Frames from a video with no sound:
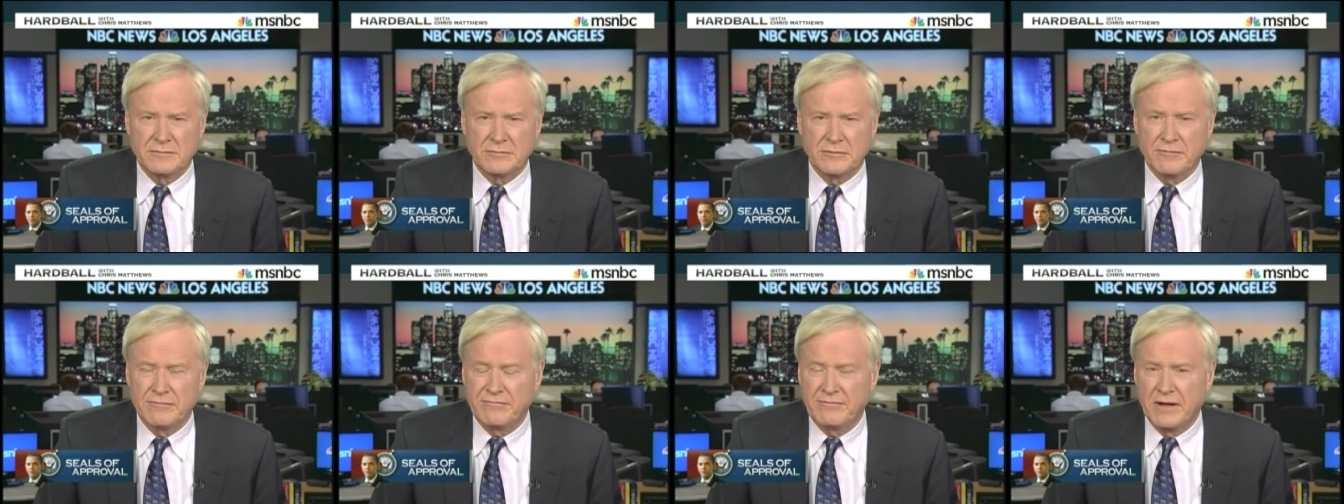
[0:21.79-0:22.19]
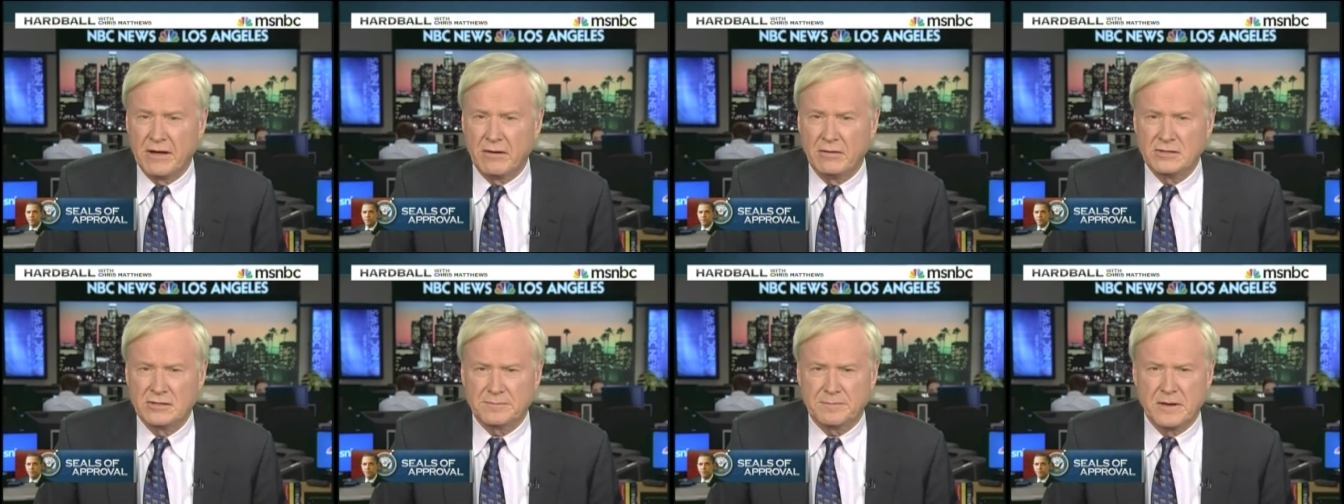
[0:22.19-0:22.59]
from
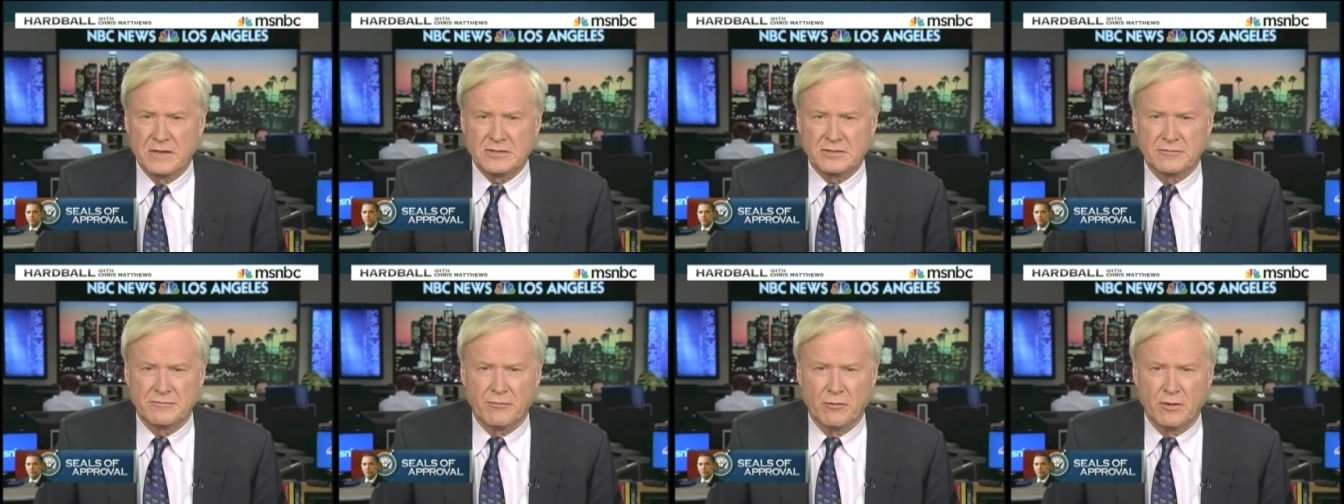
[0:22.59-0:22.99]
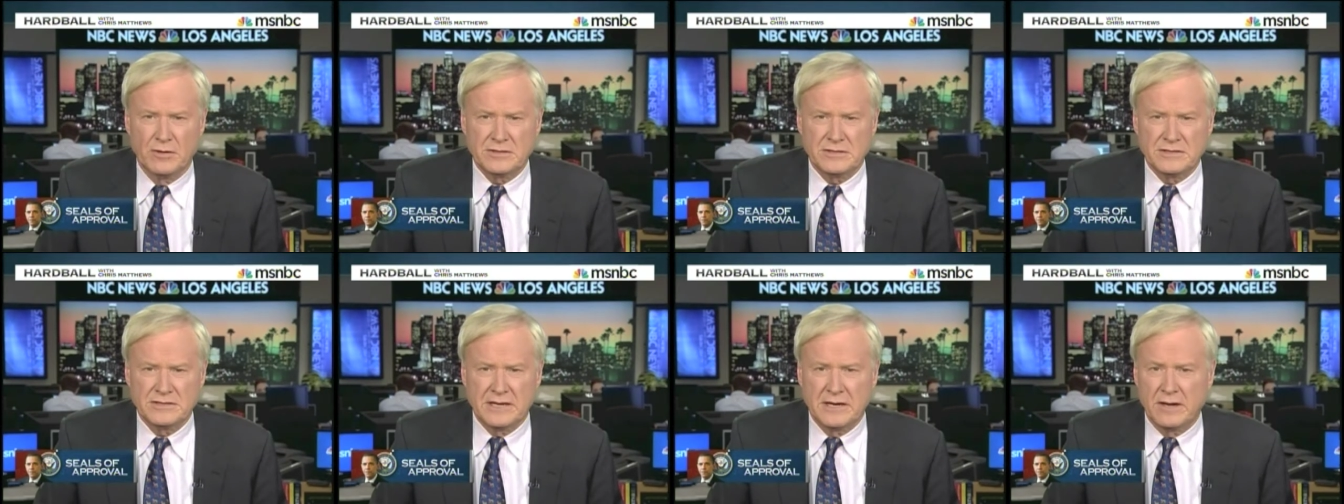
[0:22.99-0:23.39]
fellow Special
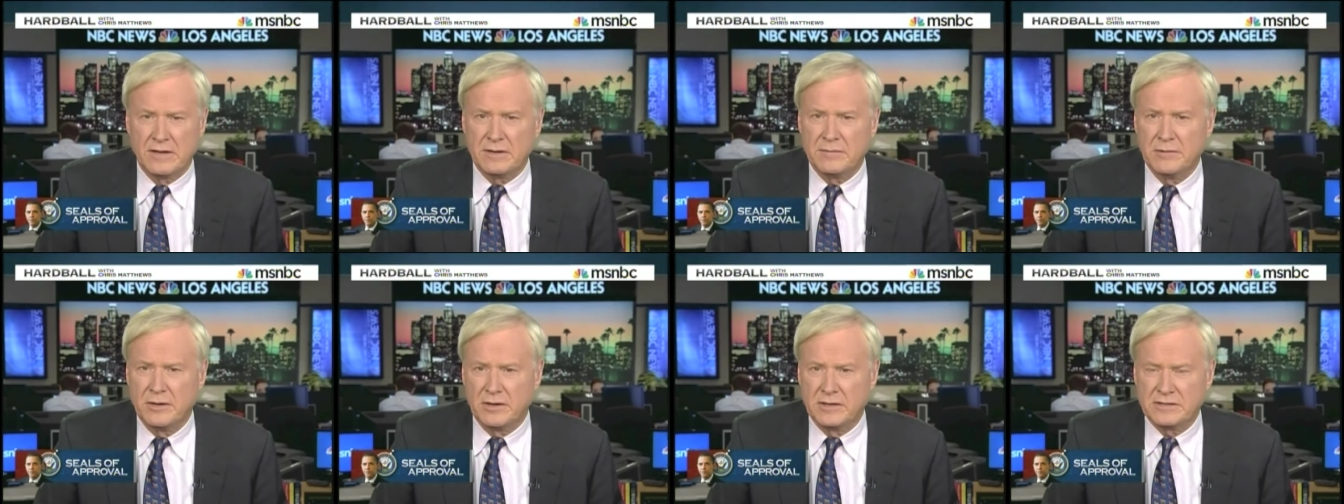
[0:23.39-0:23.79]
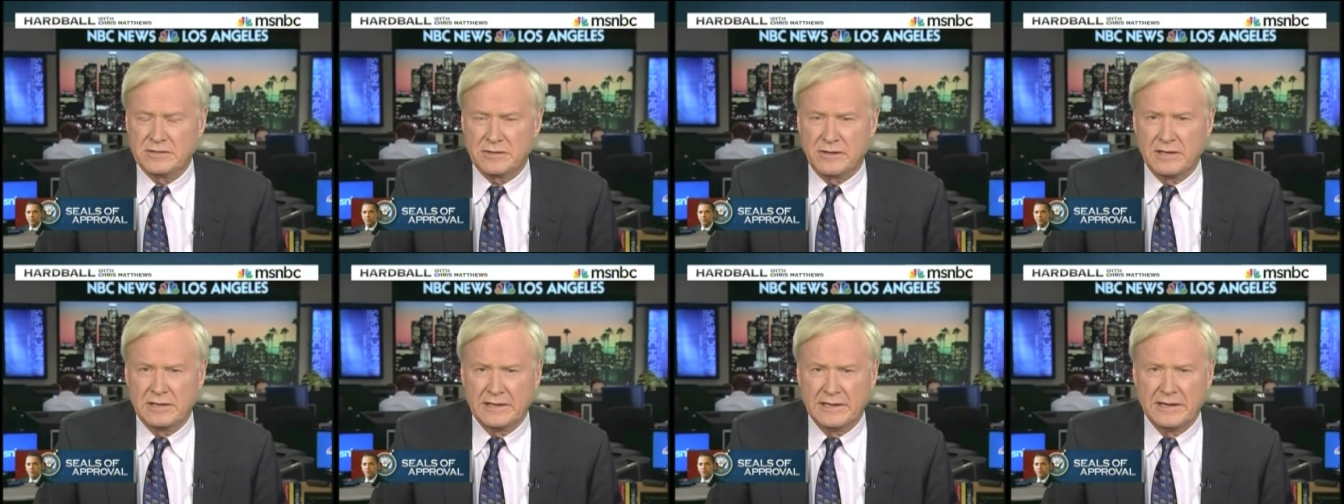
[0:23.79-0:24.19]
Forces and other
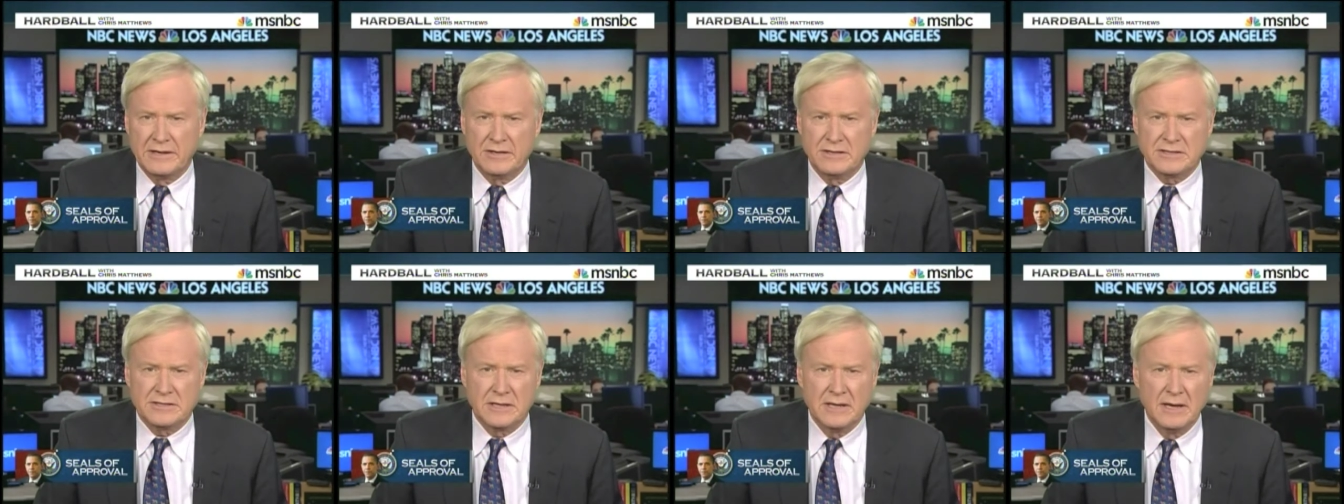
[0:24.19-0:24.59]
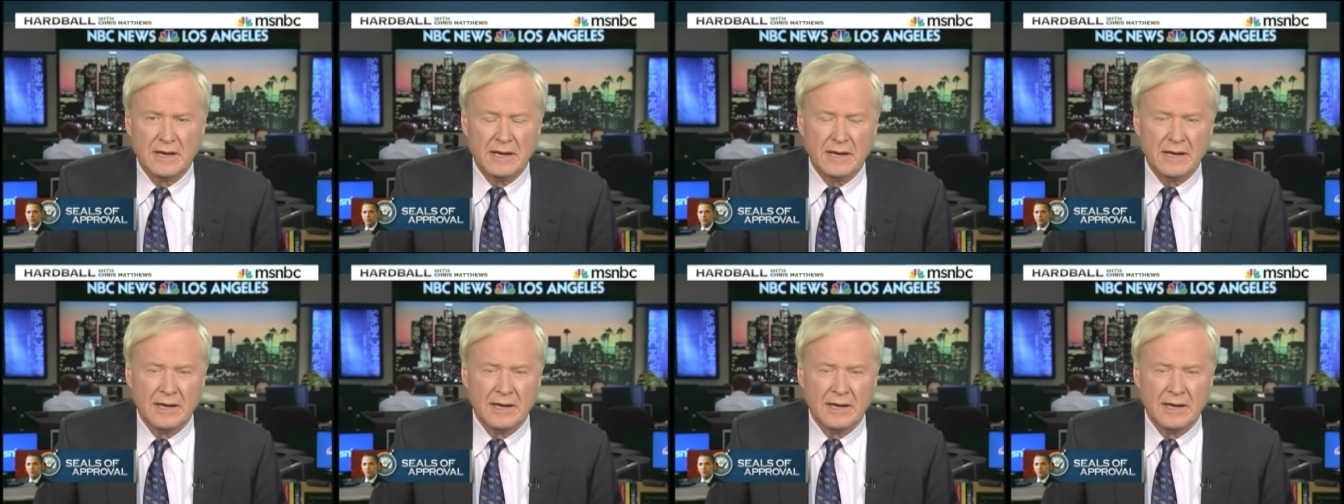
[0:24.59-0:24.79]
military leaders.